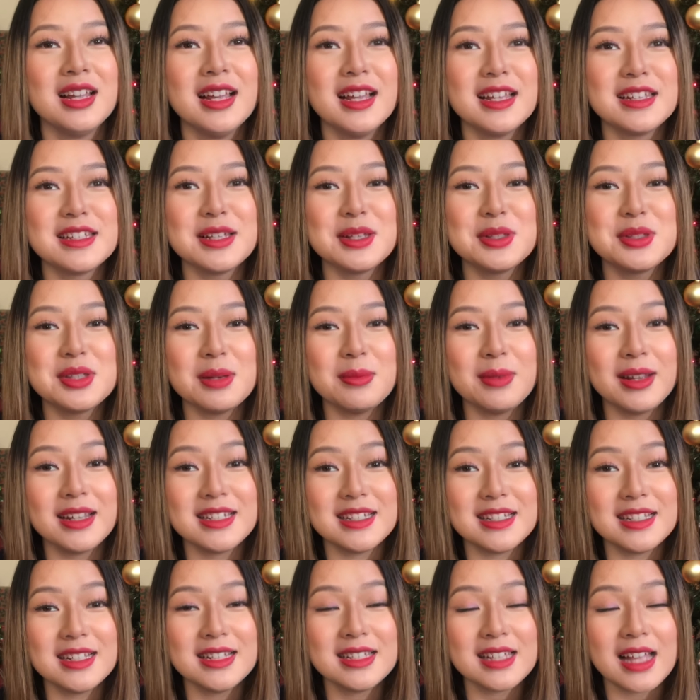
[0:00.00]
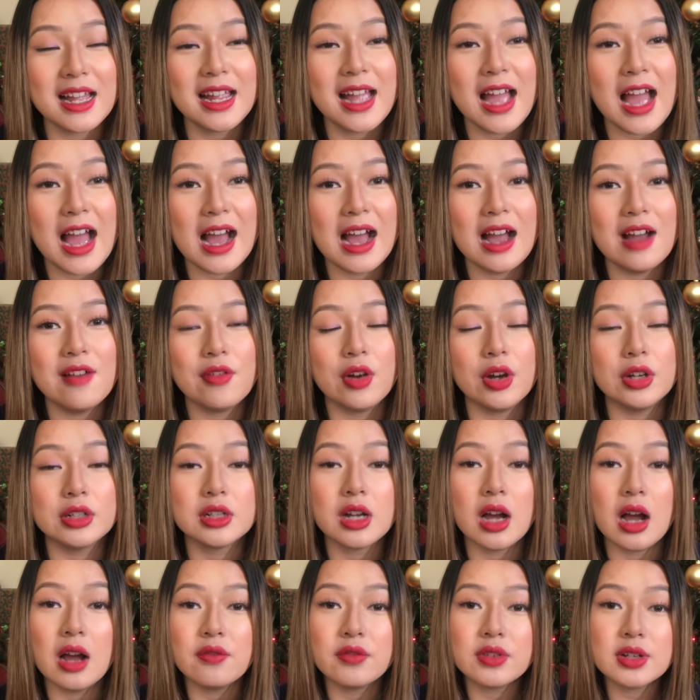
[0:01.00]
So some ideas I have are
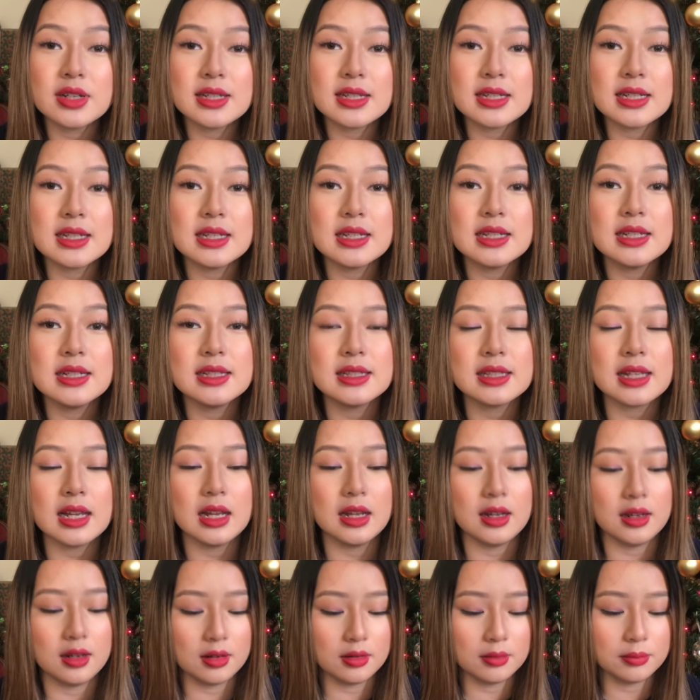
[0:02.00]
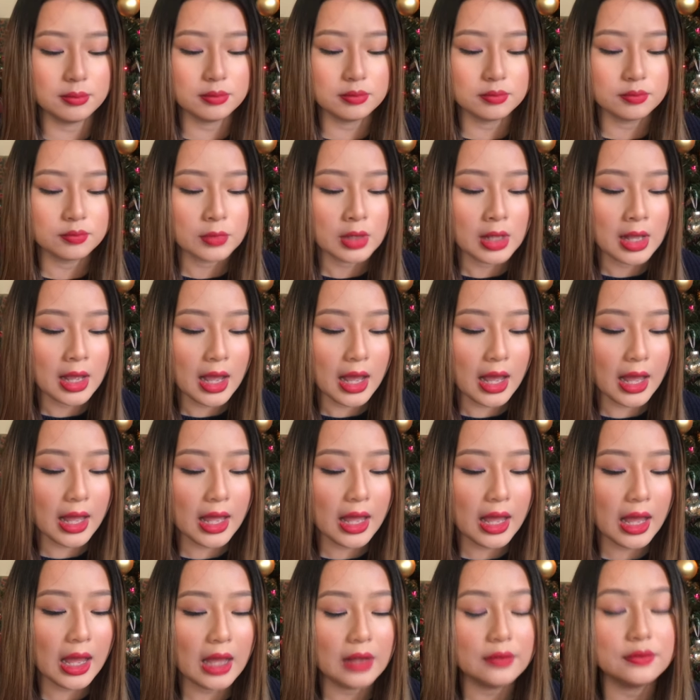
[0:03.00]
Converses, um, I
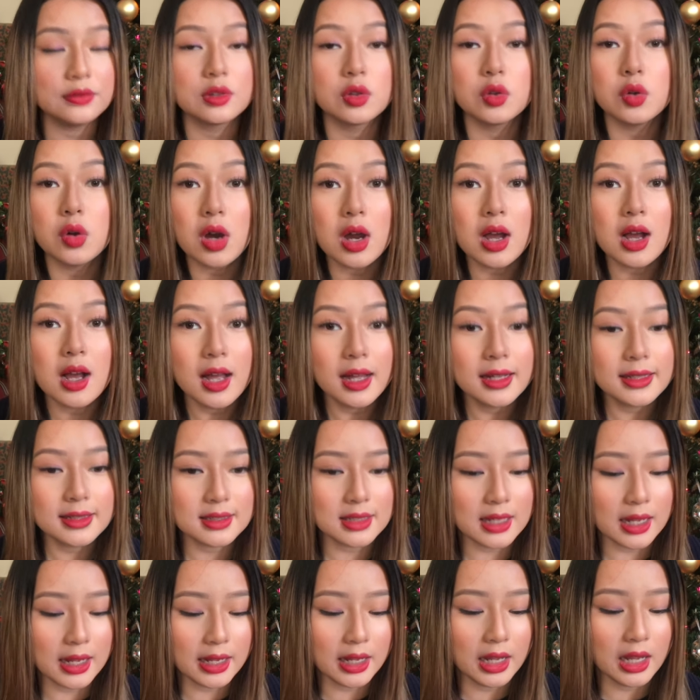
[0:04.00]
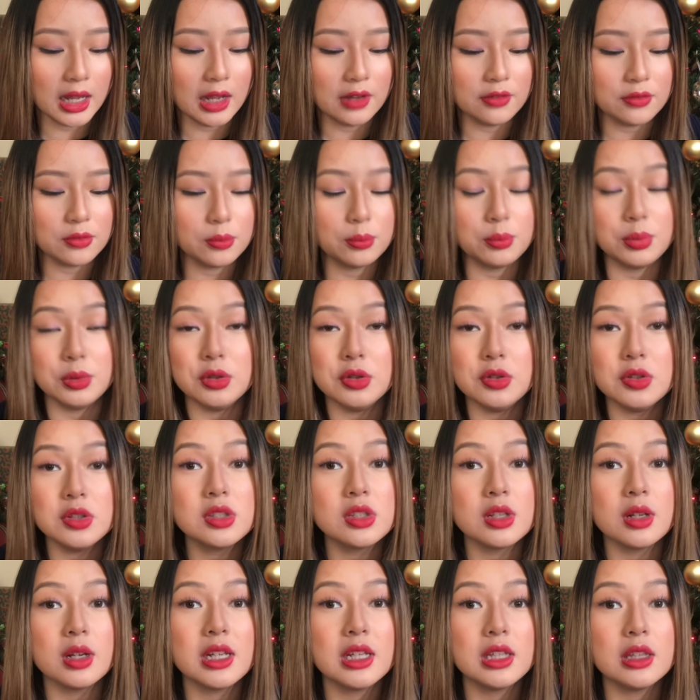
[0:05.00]
have Crocs, I have
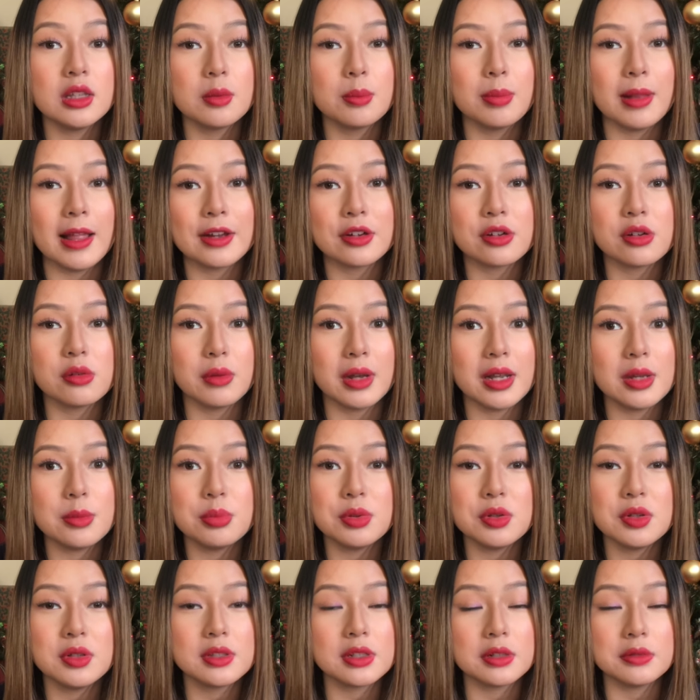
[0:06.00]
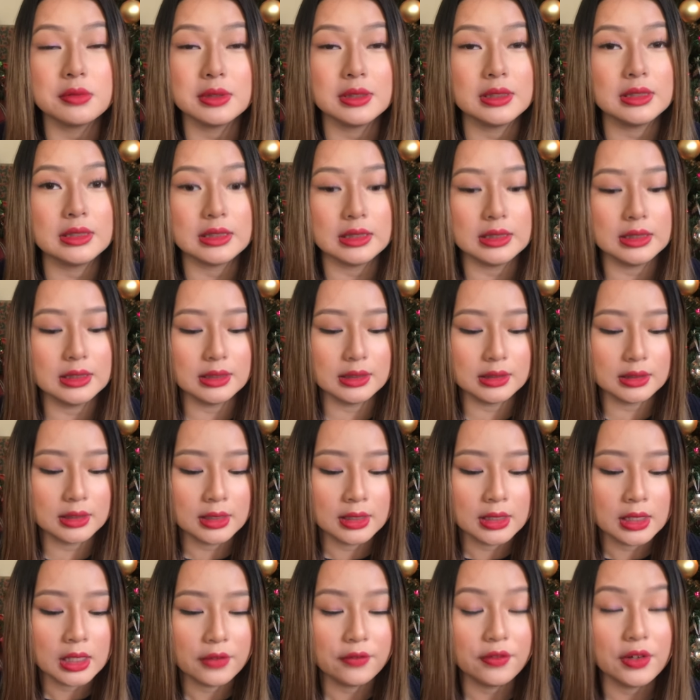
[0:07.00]
boots. Either black or white boots are really good,
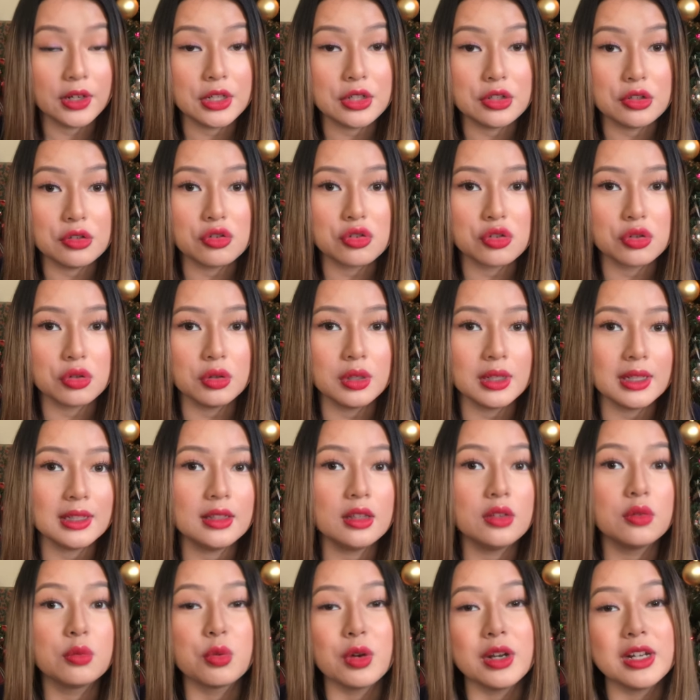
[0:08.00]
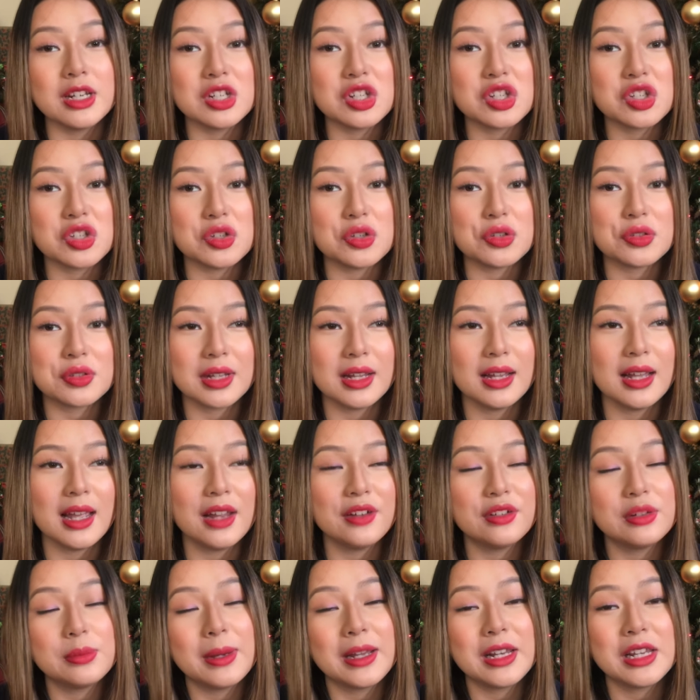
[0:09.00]
very neutral. And then running shoes.
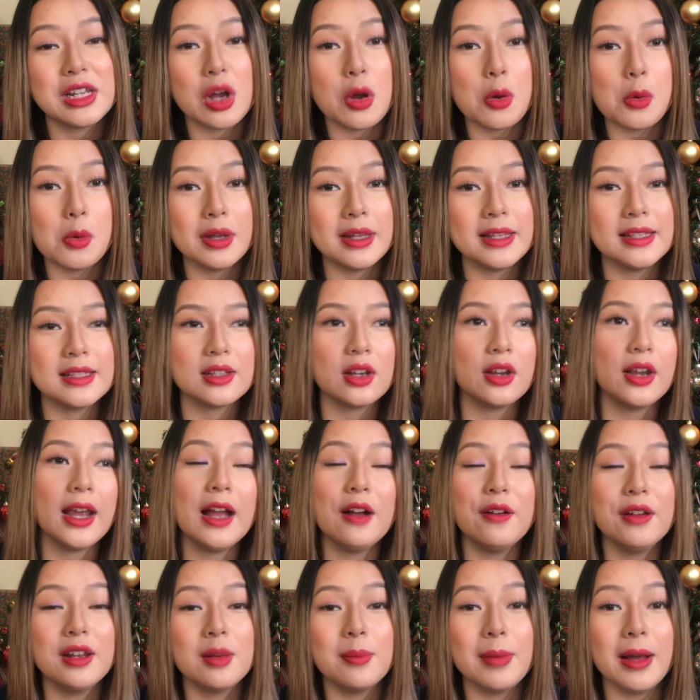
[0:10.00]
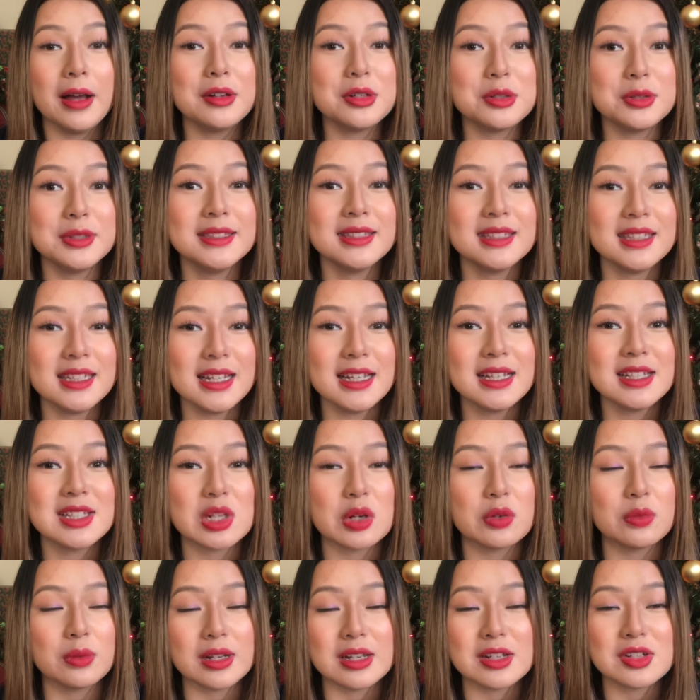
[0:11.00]
Everybody always are out and about doing things,
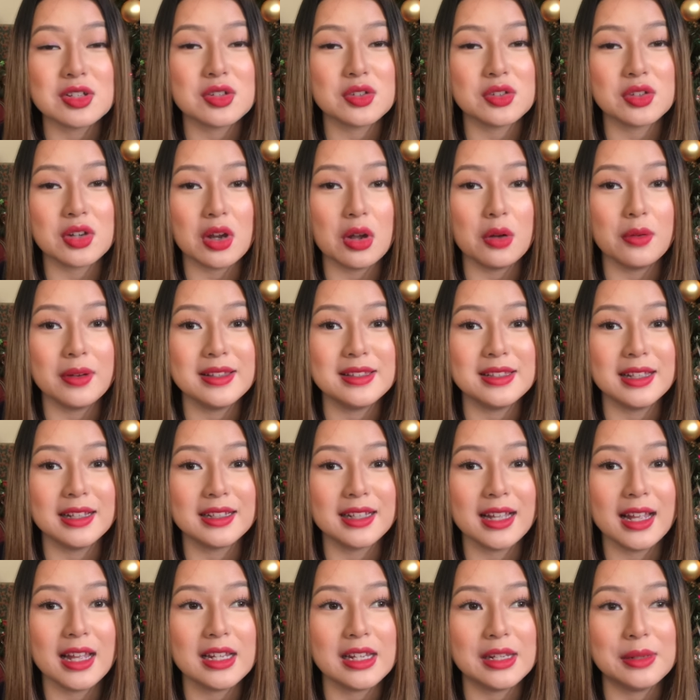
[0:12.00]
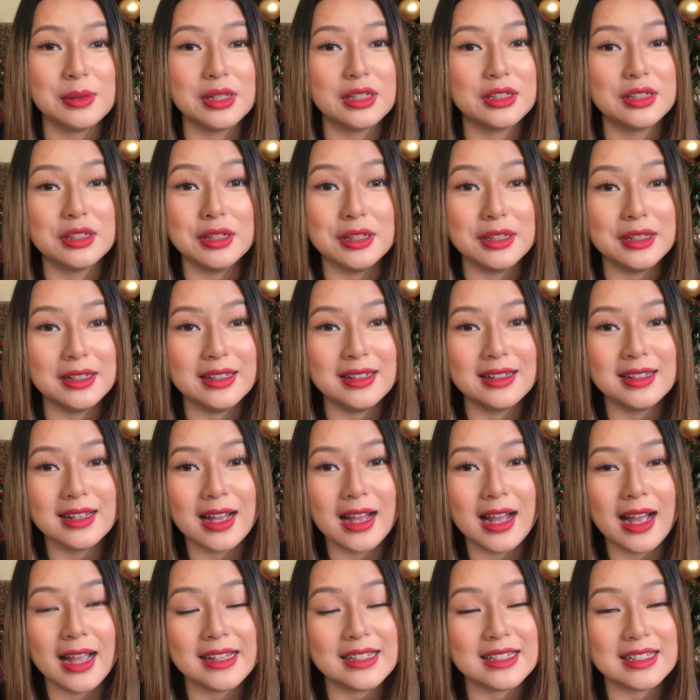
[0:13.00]
so running shoes are always like a good
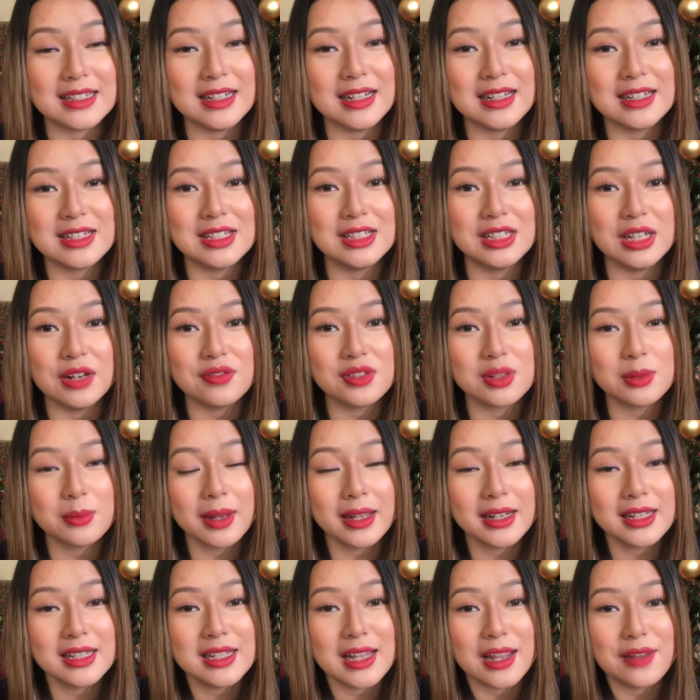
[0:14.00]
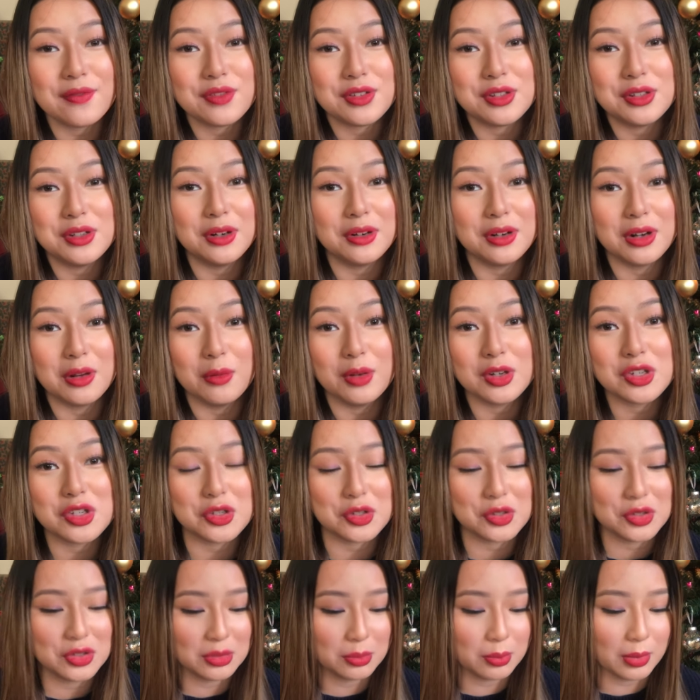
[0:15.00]
idea to give somebody if you don't know what
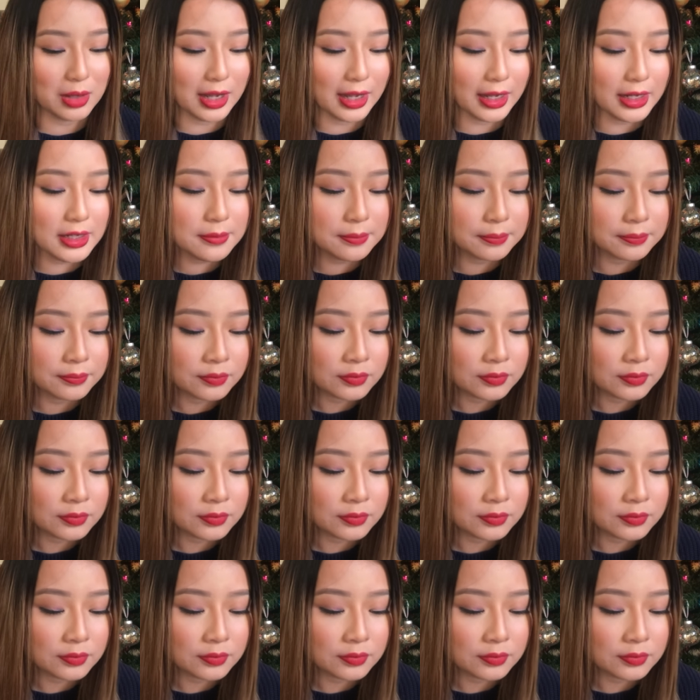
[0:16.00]
shoes to buy.